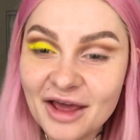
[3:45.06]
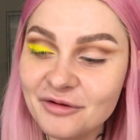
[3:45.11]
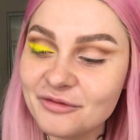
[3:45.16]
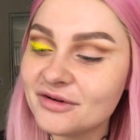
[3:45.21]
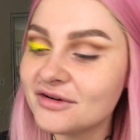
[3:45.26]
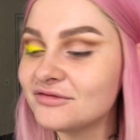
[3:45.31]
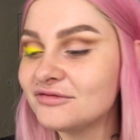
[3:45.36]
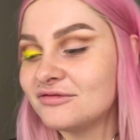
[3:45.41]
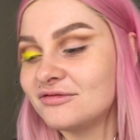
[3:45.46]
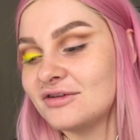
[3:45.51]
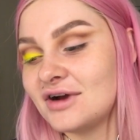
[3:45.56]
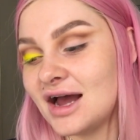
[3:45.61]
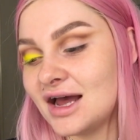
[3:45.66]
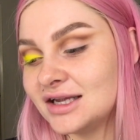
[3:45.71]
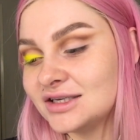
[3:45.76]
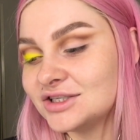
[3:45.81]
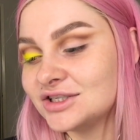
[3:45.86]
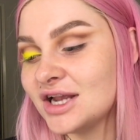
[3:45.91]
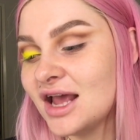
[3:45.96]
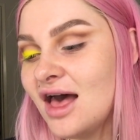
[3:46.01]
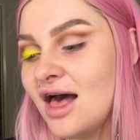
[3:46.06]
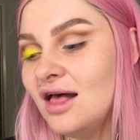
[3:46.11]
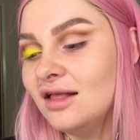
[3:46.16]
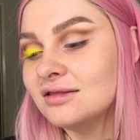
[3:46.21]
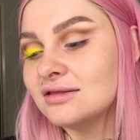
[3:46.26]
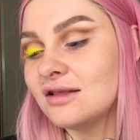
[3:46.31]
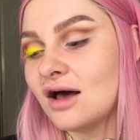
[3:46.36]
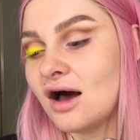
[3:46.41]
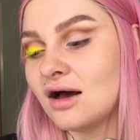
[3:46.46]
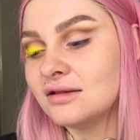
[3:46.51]
Refresh
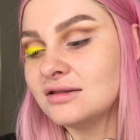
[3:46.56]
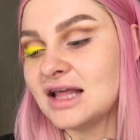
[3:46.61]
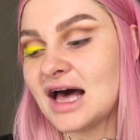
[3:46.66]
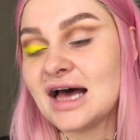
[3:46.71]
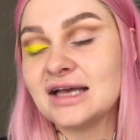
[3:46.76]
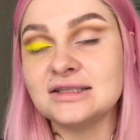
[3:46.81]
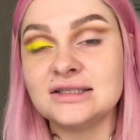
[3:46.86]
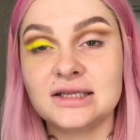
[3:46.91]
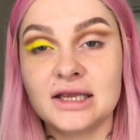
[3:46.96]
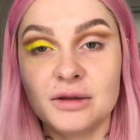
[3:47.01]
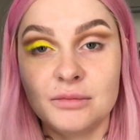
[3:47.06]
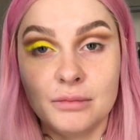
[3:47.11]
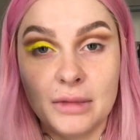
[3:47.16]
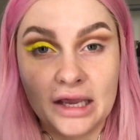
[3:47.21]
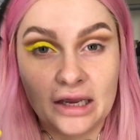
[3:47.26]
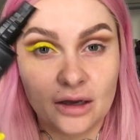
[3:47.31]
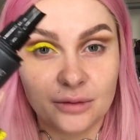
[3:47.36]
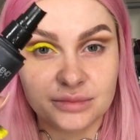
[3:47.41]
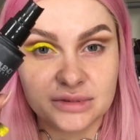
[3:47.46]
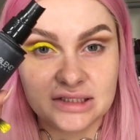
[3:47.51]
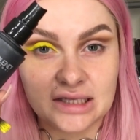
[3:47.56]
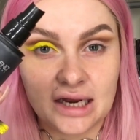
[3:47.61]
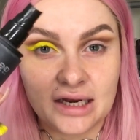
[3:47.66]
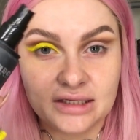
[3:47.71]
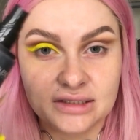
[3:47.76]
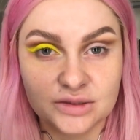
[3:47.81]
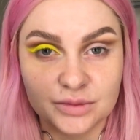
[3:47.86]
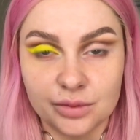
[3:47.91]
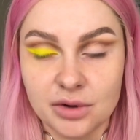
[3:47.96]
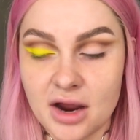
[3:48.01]
Long Lasting Makeup
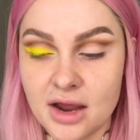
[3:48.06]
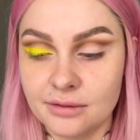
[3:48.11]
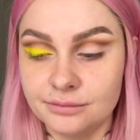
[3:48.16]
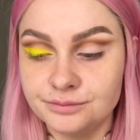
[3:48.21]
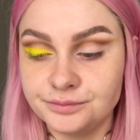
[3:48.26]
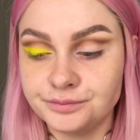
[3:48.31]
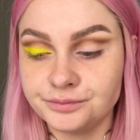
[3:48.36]
Setting Spray.